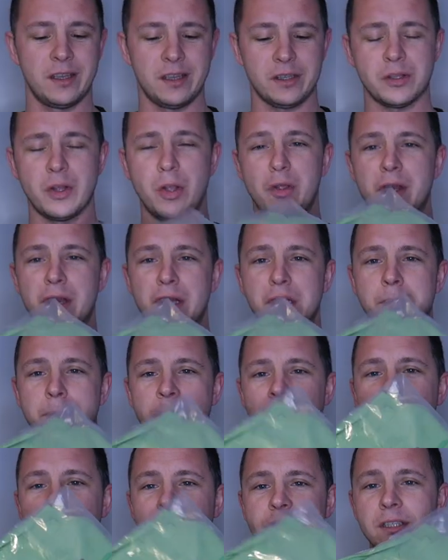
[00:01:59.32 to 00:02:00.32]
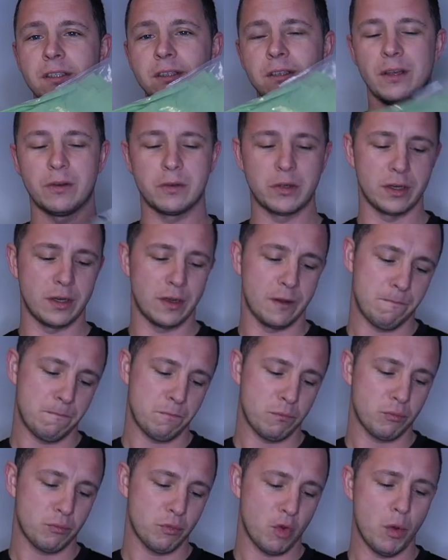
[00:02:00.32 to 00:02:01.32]
still in its packaging. I'm gonna
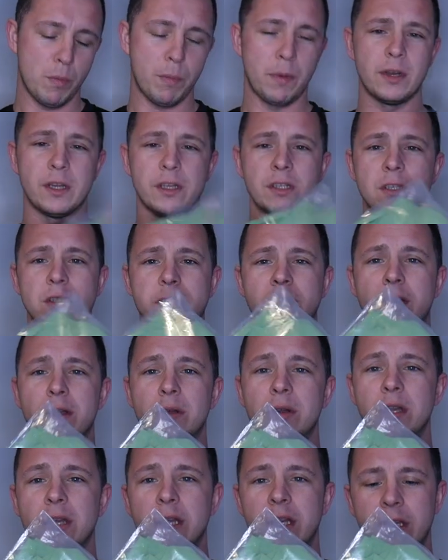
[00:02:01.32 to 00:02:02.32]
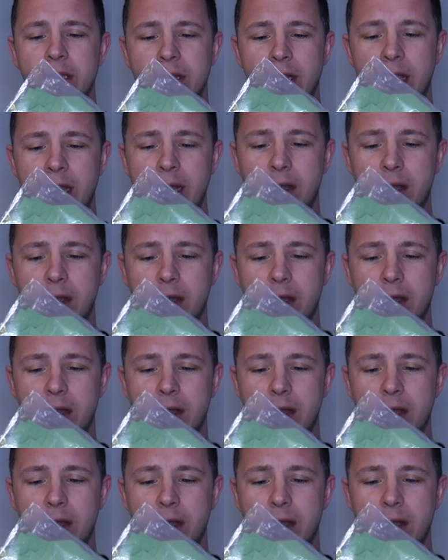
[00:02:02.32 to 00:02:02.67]
open it just now. The